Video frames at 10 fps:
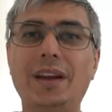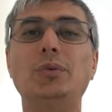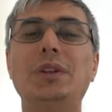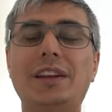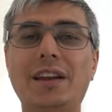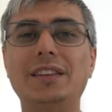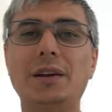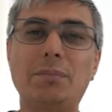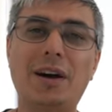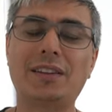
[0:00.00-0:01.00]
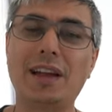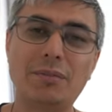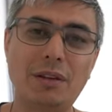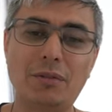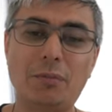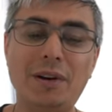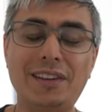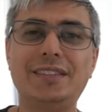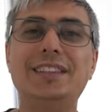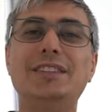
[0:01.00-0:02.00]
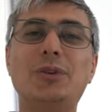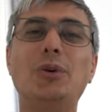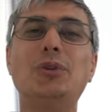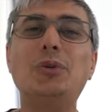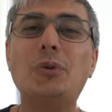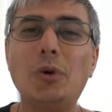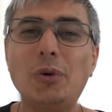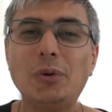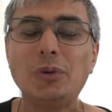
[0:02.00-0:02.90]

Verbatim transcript: and with another part-time developer, this is going to go